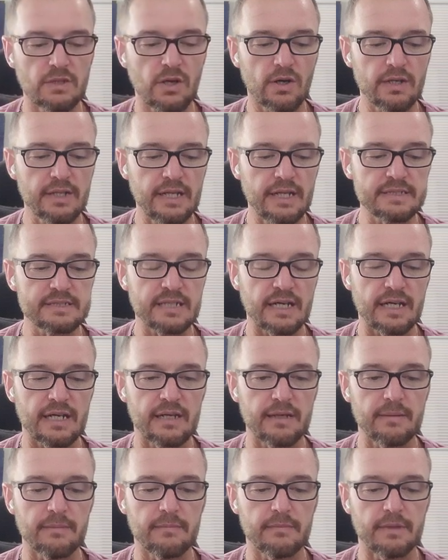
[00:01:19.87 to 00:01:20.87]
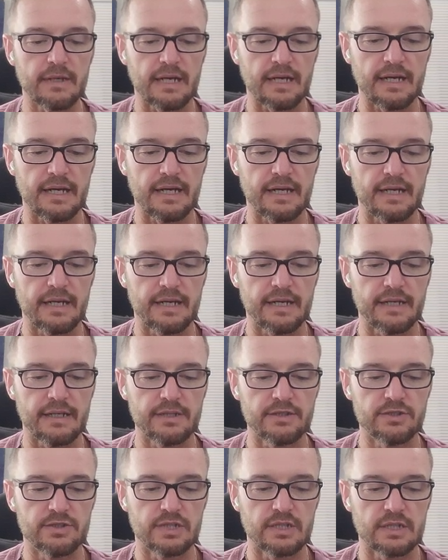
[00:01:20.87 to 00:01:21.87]
during that time I
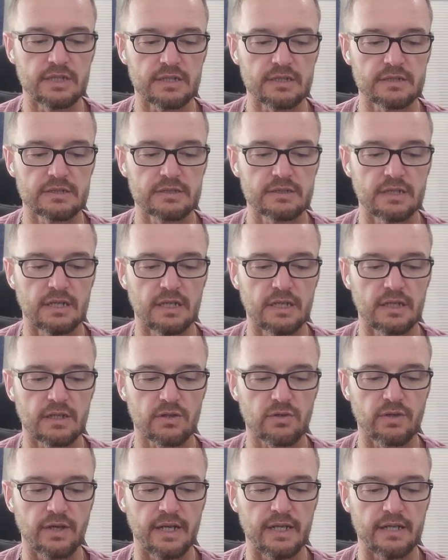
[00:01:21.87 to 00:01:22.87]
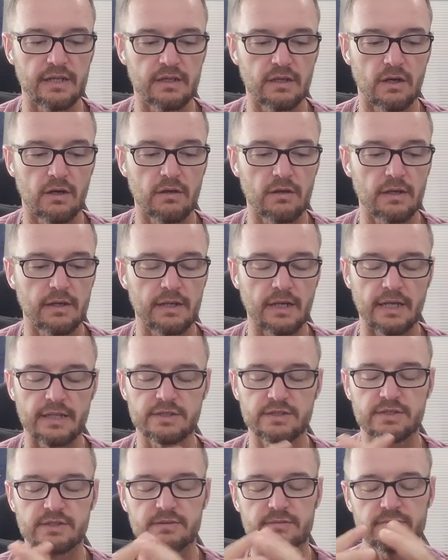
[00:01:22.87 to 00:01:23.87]
just uh, created, uh,
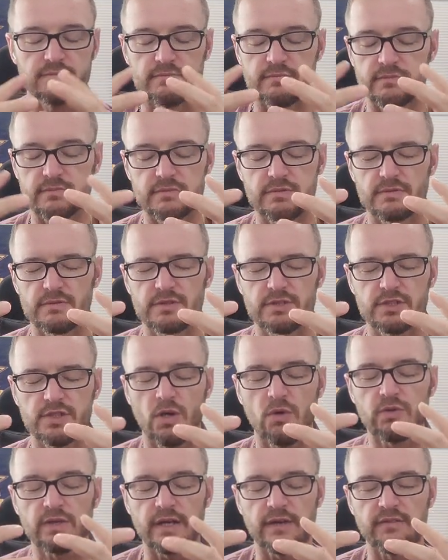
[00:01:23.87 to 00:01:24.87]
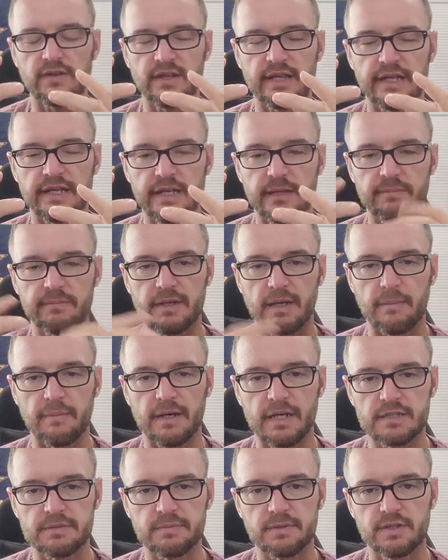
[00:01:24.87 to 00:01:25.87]
I just soaked everything up that I
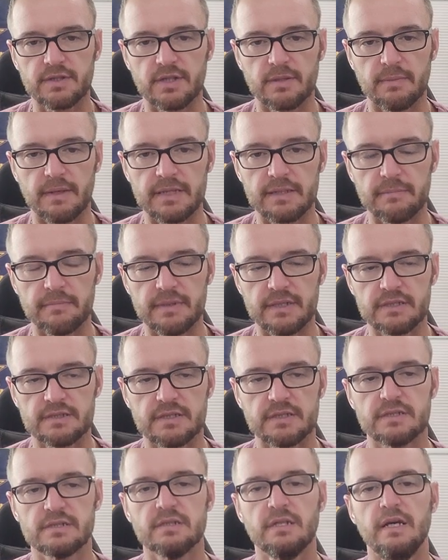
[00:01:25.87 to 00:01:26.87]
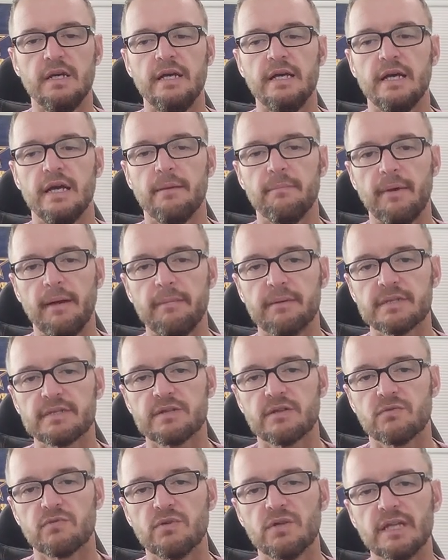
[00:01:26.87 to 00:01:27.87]
possibly could about the business and made
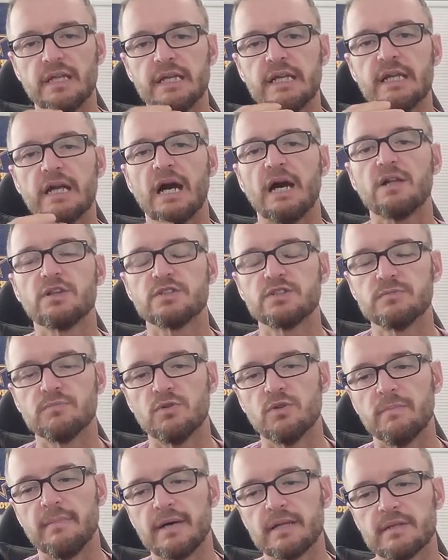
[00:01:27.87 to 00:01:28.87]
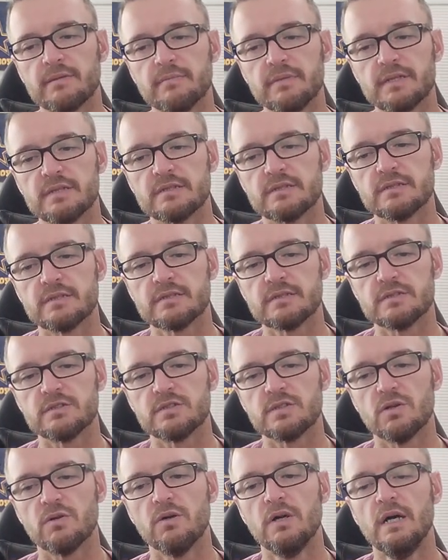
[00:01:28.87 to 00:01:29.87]
myself really knowledgeable about the business. And
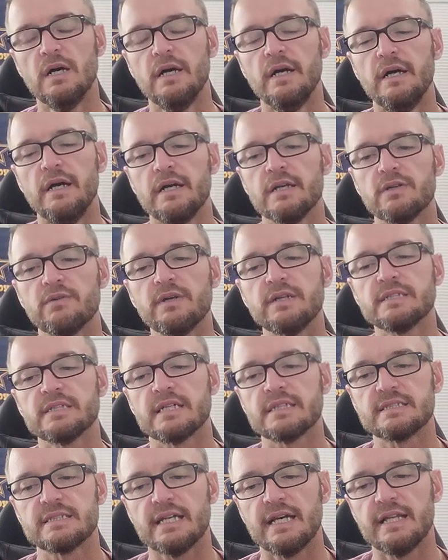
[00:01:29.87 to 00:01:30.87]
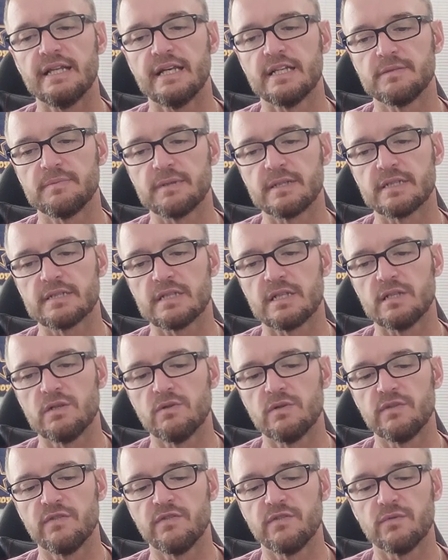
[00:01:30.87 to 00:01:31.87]
so, and the reason I say that's because I
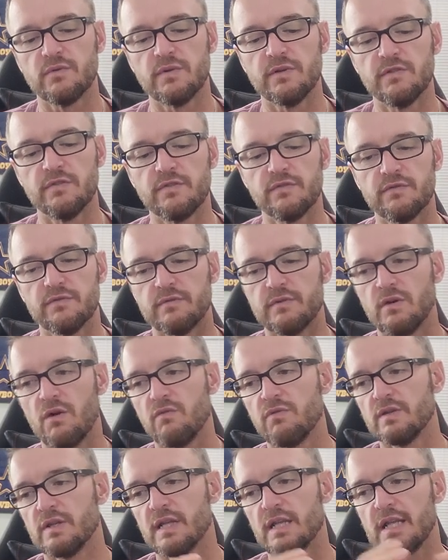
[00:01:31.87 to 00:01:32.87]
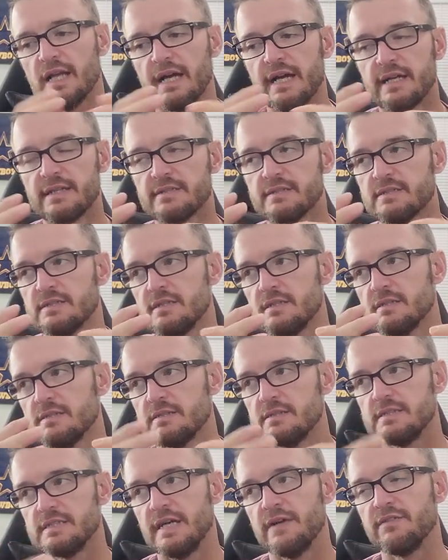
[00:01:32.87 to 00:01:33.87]
know we've we've over the last
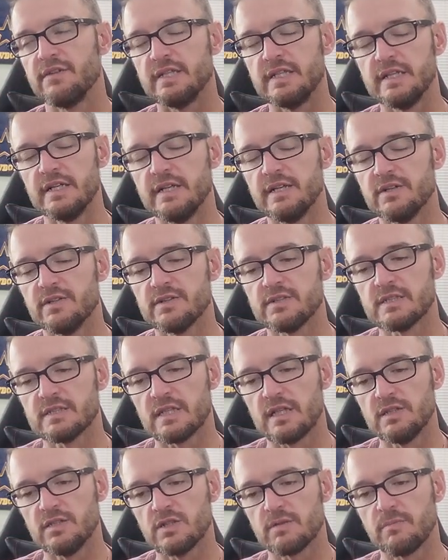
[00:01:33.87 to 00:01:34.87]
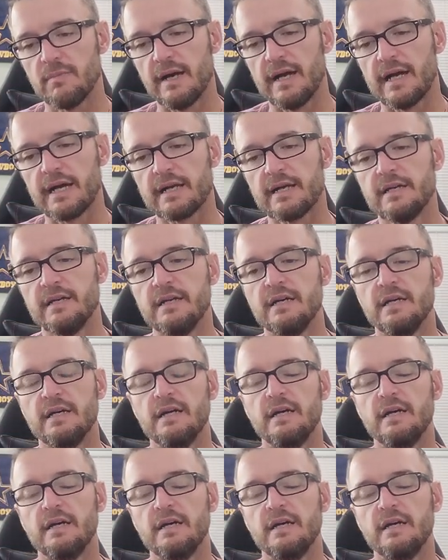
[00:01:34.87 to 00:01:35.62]
seven years, as I look back,